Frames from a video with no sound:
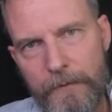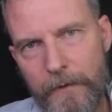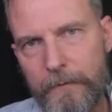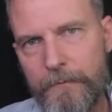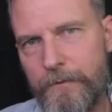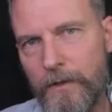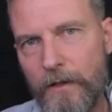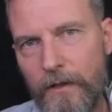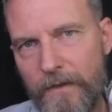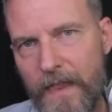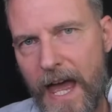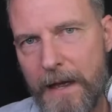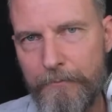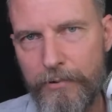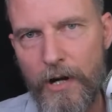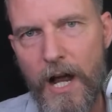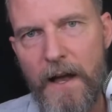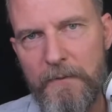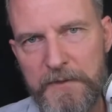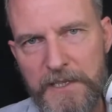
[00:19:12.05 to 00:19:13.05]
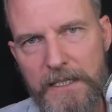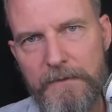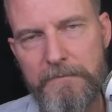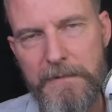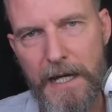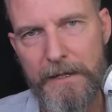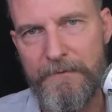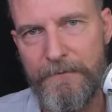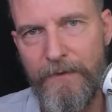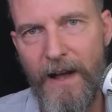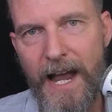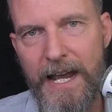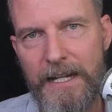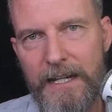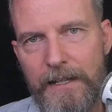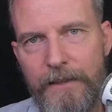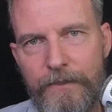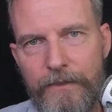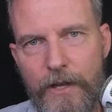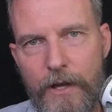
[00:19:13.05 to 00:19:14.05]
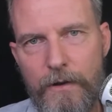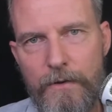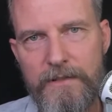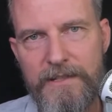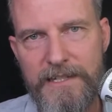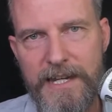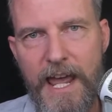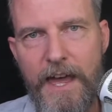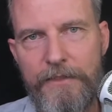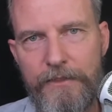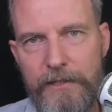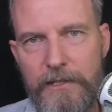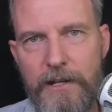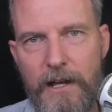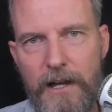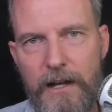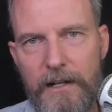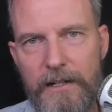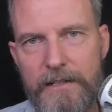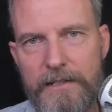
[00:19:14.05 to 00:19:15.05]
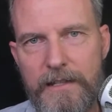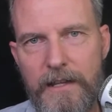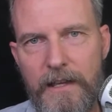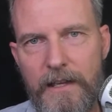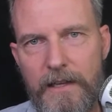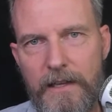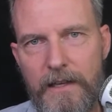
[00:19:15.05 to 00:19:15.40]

fulfill that prophecy by fighting those death dogs